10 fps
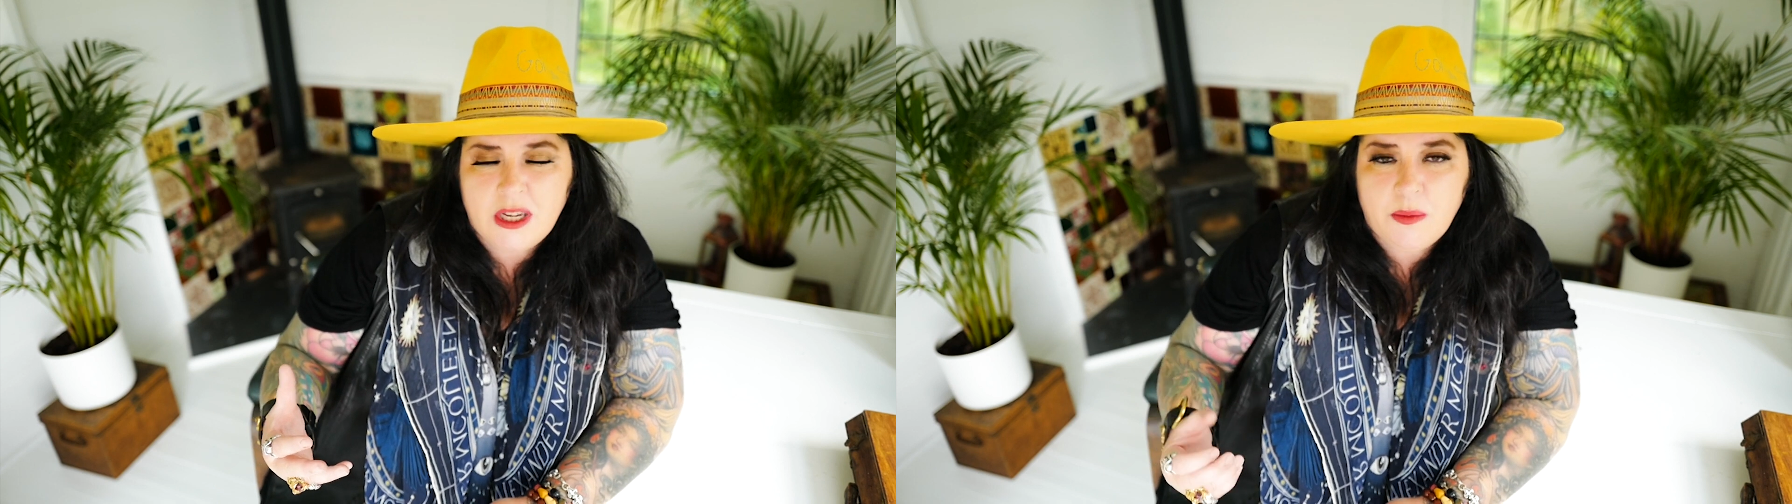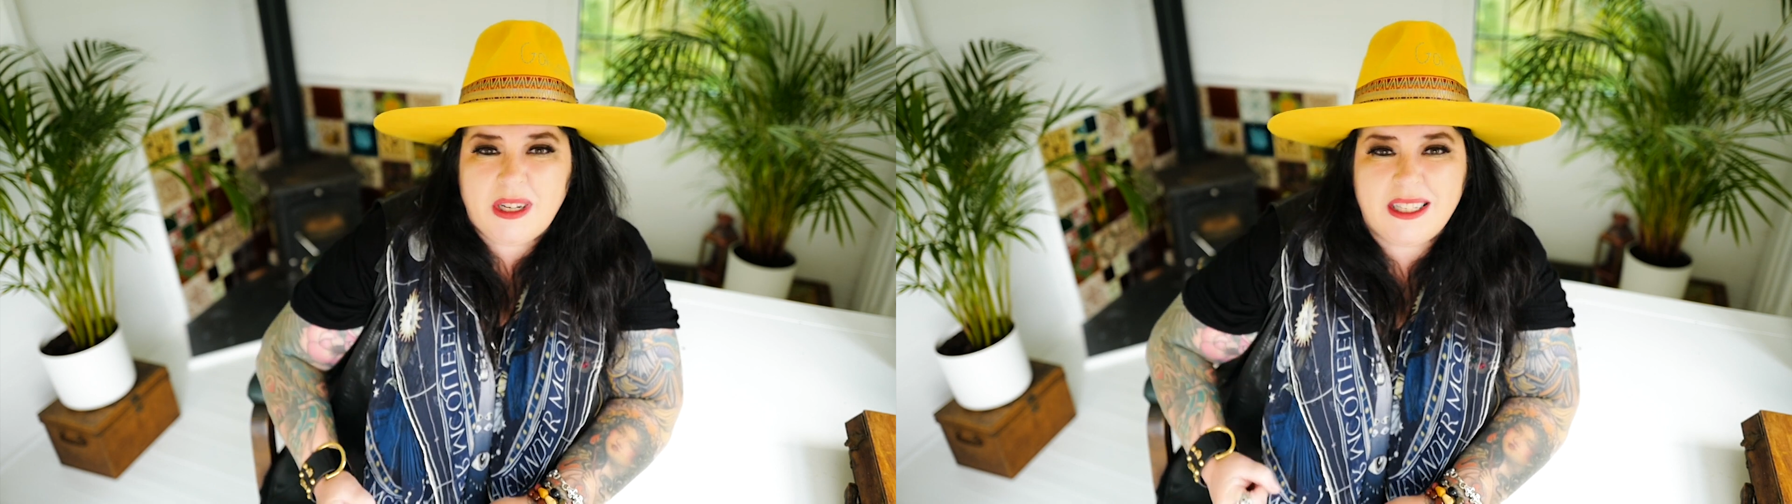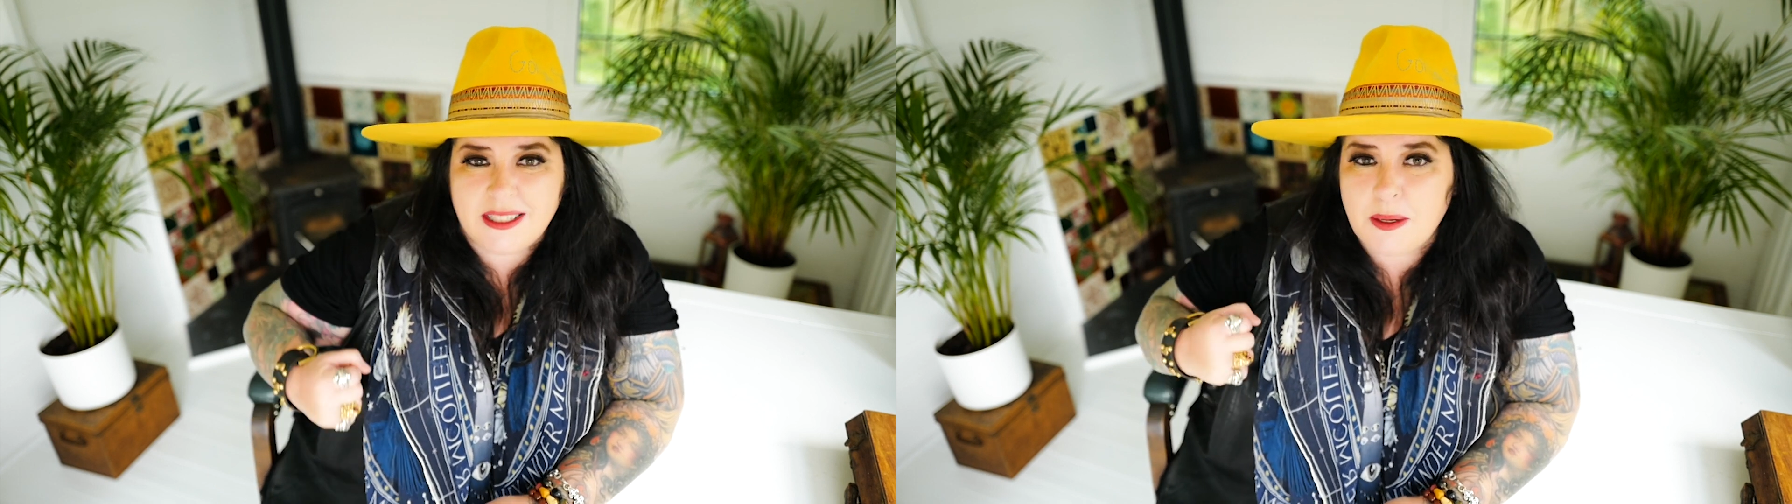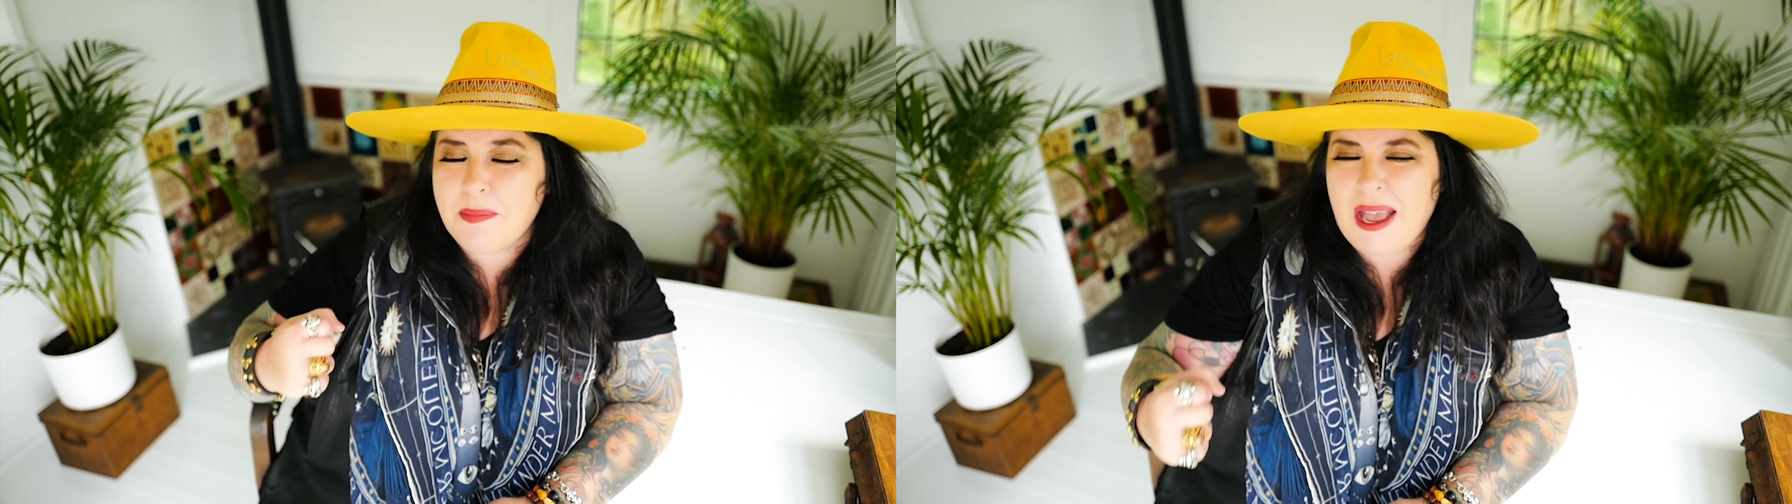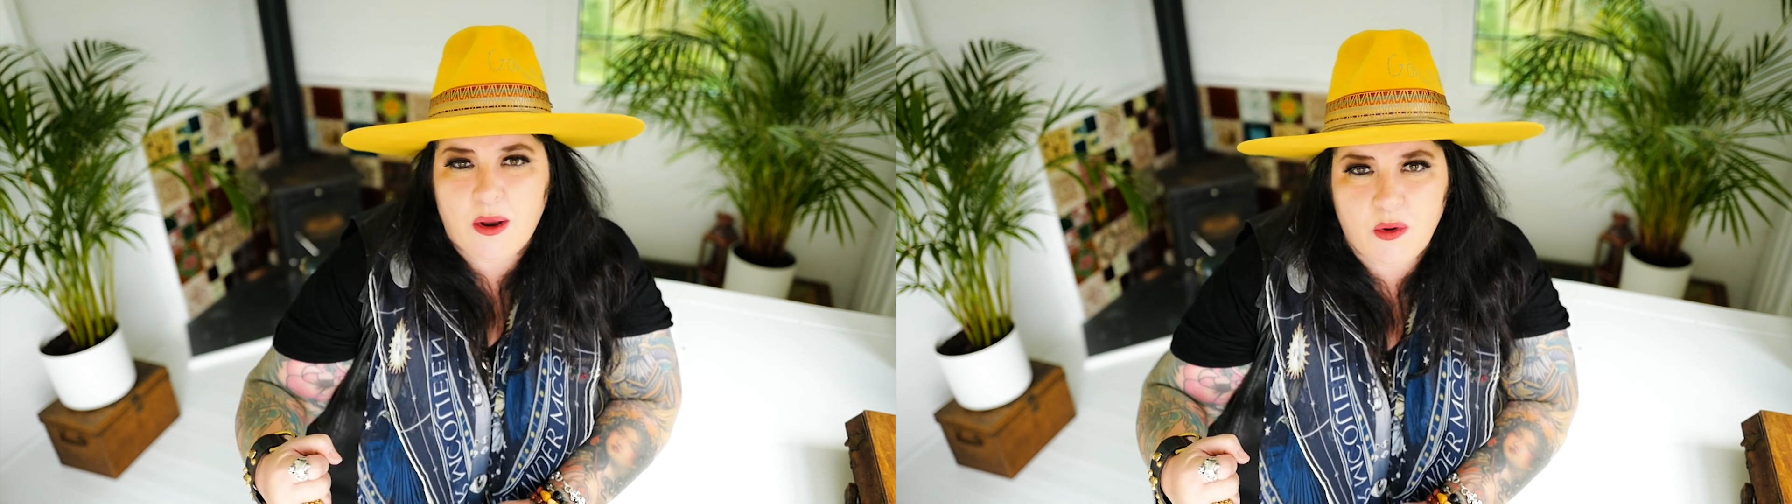but it's in a
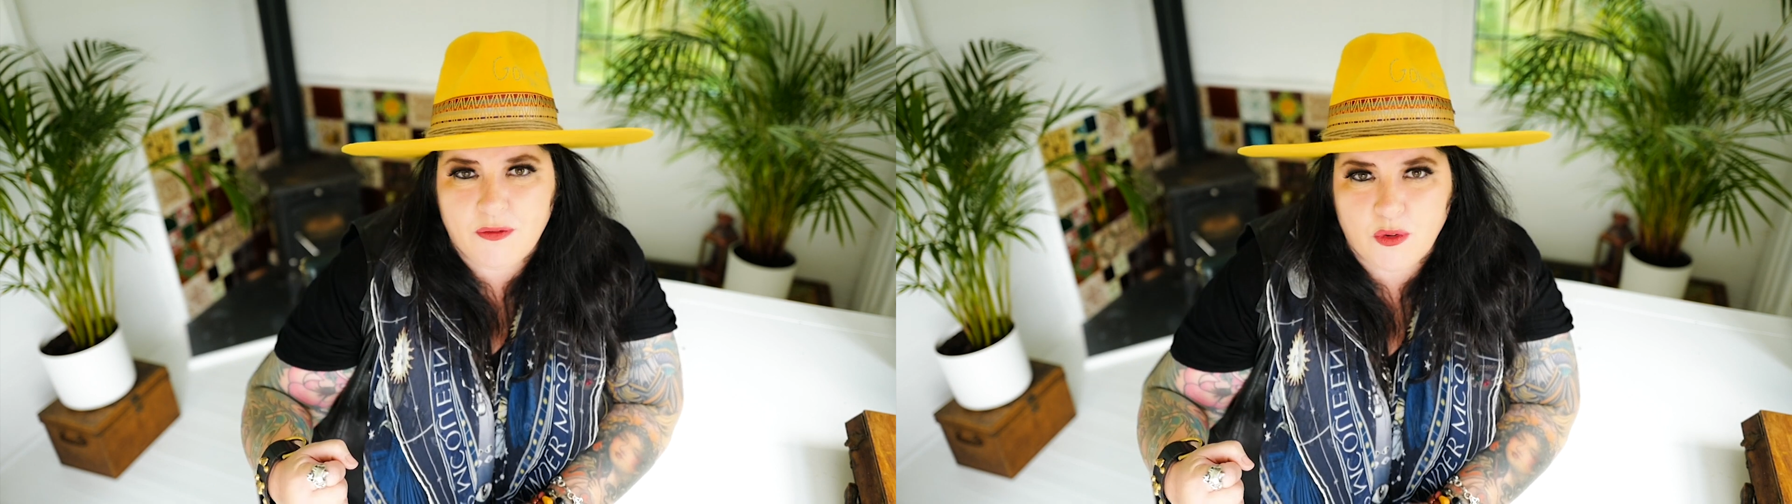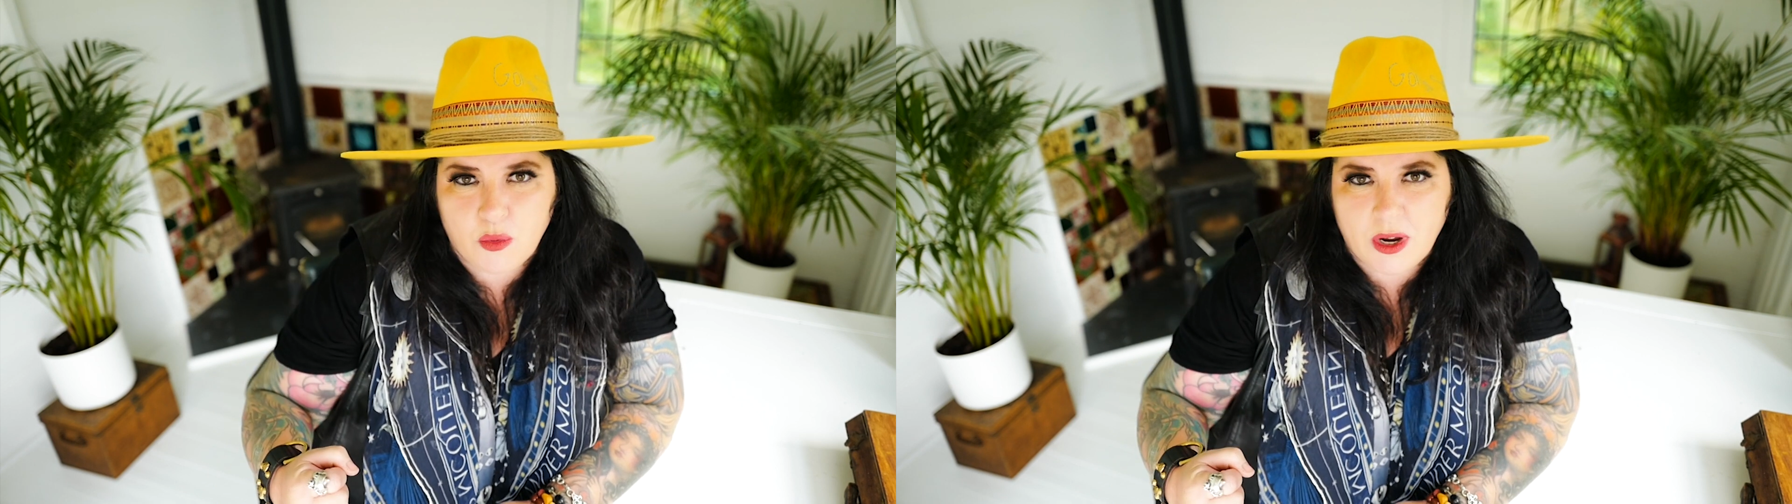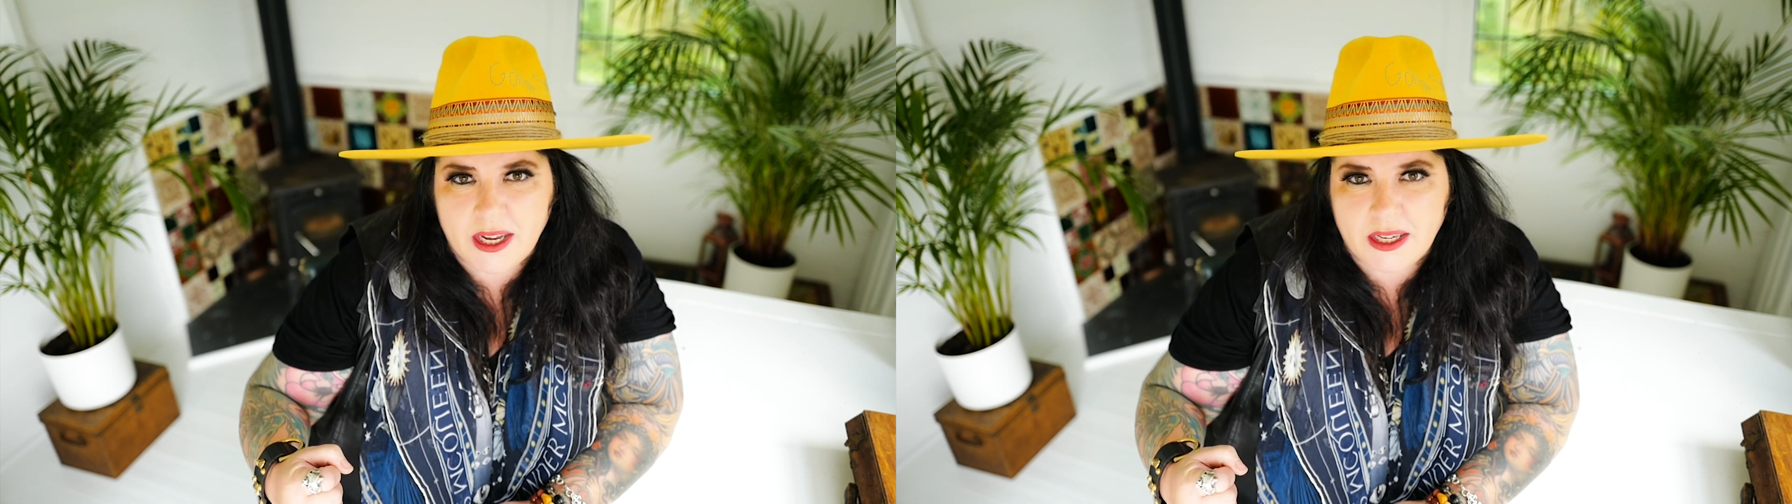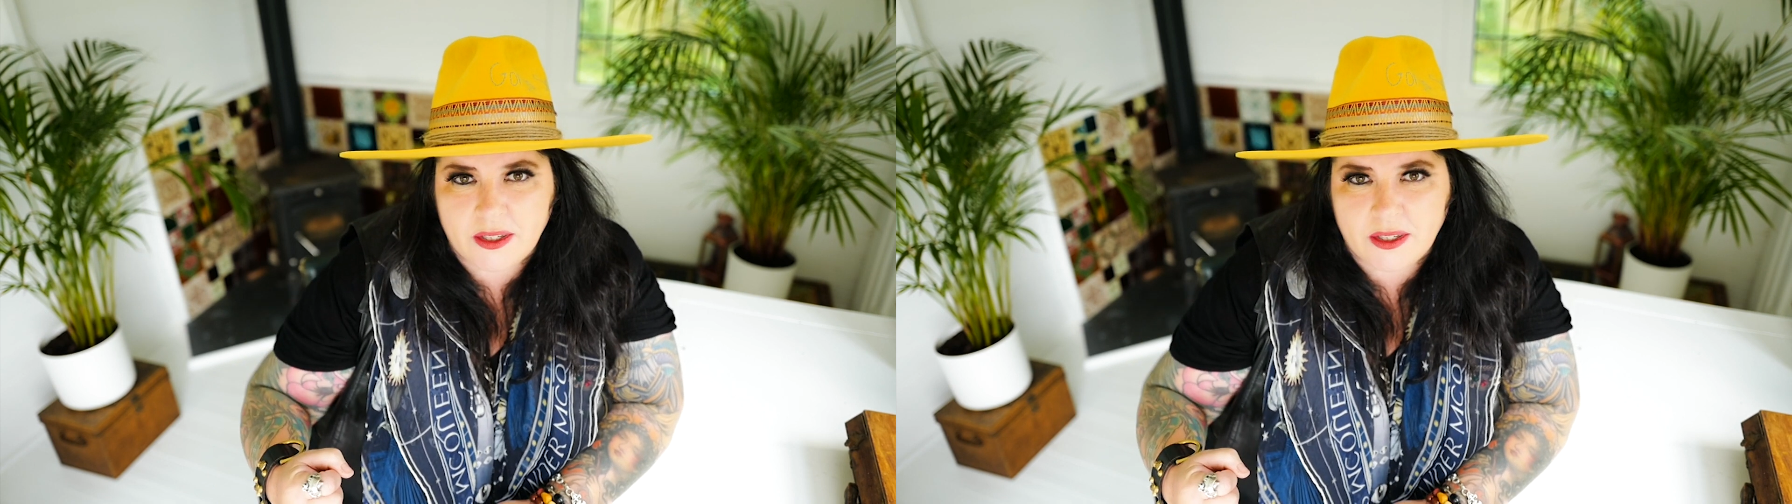powerful way.